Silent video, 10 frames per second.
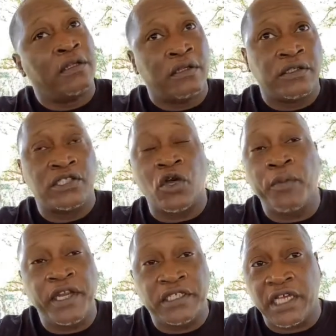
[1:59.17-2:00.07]
So
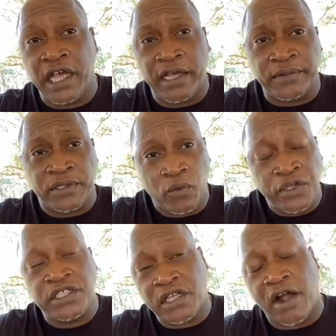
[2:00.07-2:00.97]
many times we
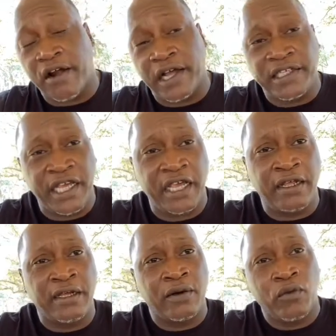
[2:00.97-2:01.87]
start our day
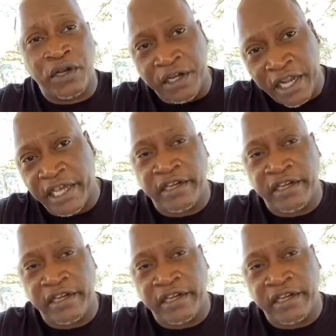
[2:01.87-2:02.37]
with a negative